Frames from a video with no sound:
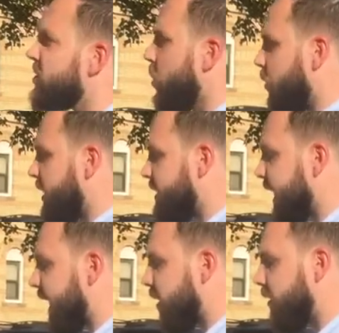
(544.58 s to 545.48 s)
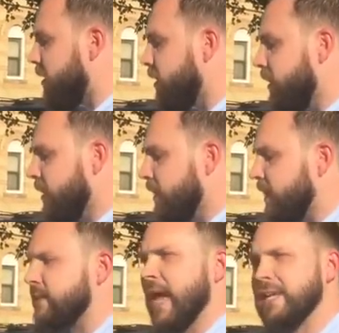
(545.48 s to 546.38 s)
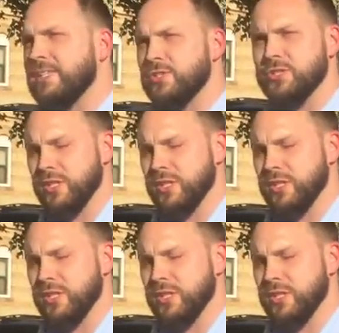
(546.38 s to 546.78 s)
is so run down, yet taxes